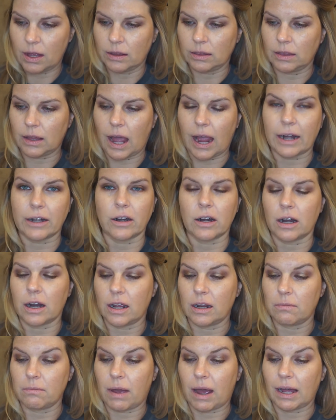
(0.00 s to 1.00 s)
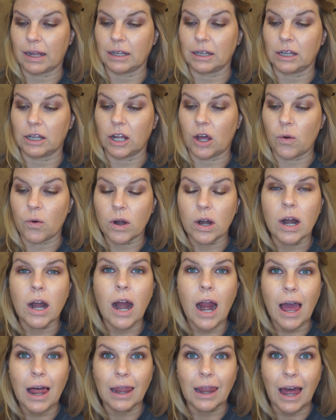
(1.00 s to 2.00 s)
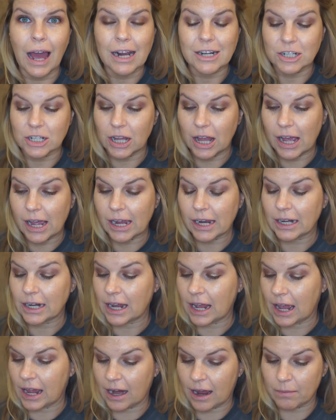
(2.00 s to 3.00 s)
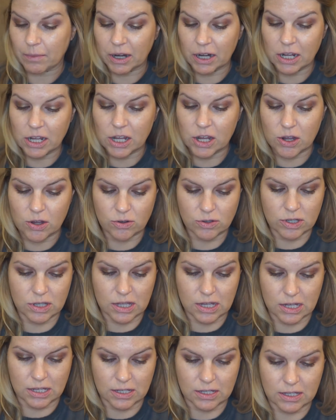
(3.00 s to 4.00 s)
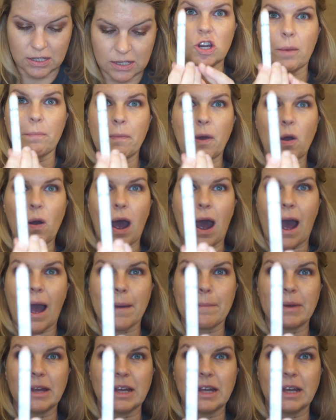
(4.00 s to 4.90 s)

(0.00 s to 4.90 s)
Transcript: liner in my lower lash line, and I'm gonna use this jumbo eye